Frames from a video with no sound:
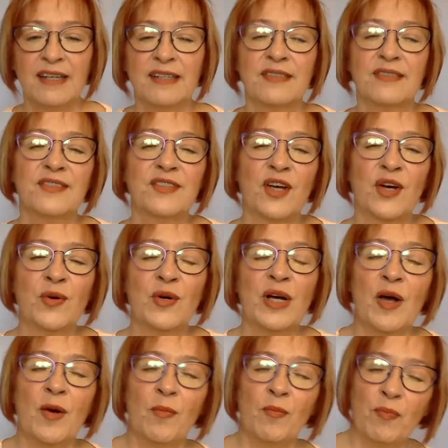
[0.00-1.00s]
So
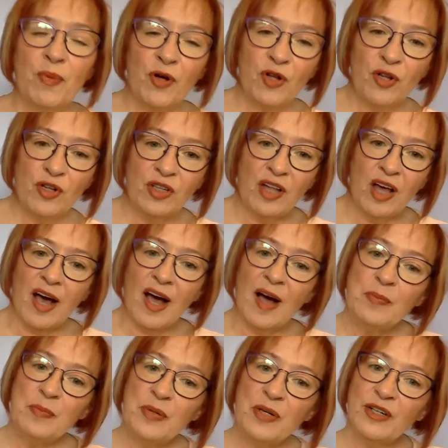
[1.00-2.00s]
pull
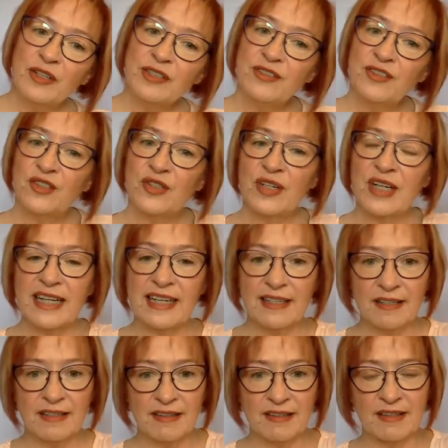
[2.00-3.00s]
up her
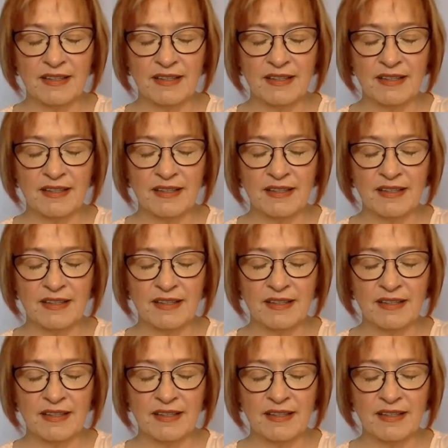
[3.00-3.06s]
strength,